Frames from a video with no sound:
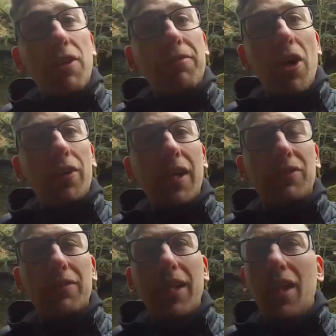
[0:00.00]
a few
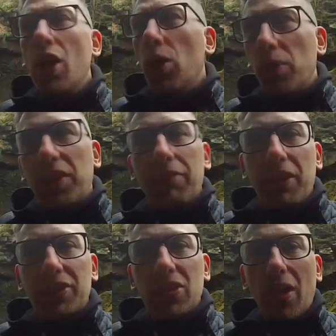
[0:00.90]
photographs of it with the
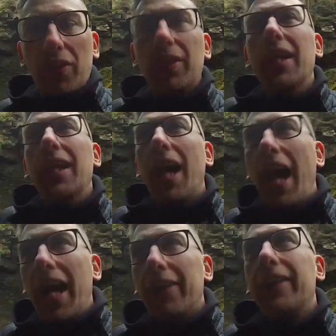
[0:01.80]
filters on
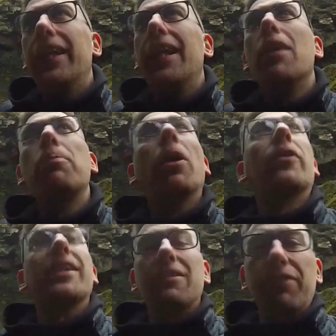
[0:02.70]
and the
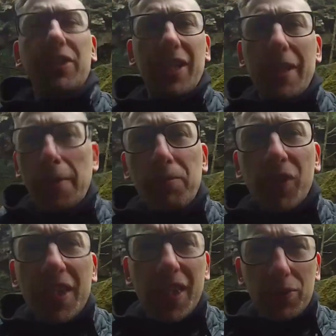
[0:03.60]
polarizing filter,
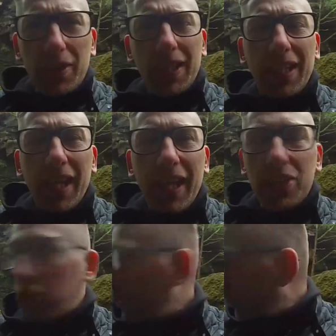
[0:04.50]
because
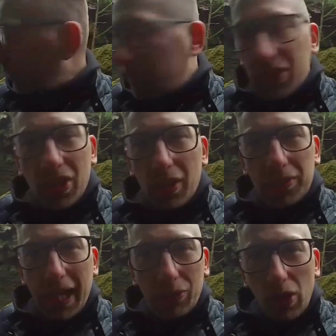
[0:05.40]
it's too obvious to
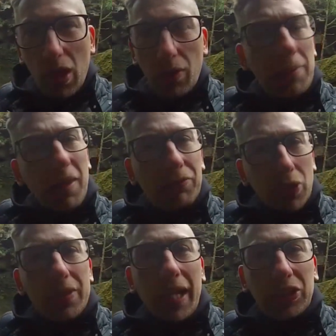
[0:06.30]
go down low. I mean, I've
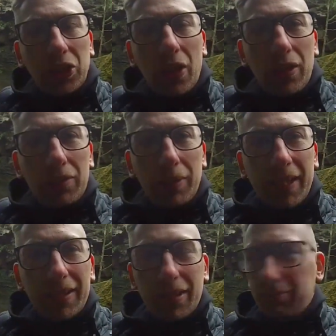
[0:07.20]
done that shot
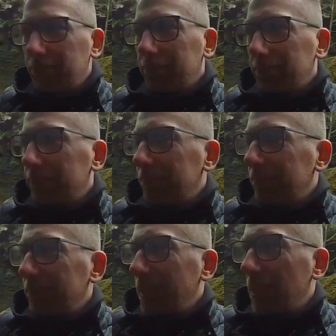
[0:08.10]
because,
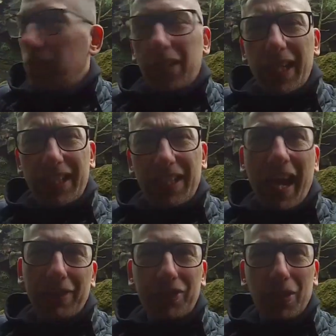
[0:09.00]
you know,
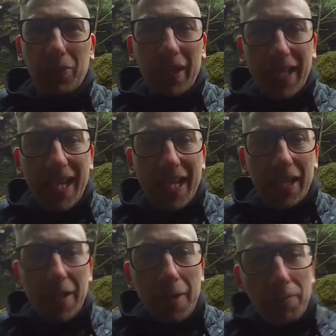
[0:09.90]
you have to while you're here,
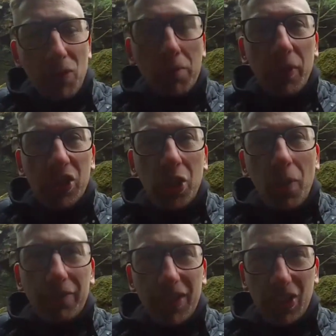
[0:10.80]
but it's
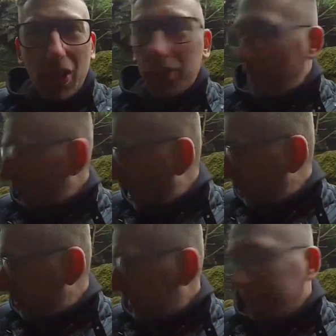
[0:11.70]
too obvious to go down low.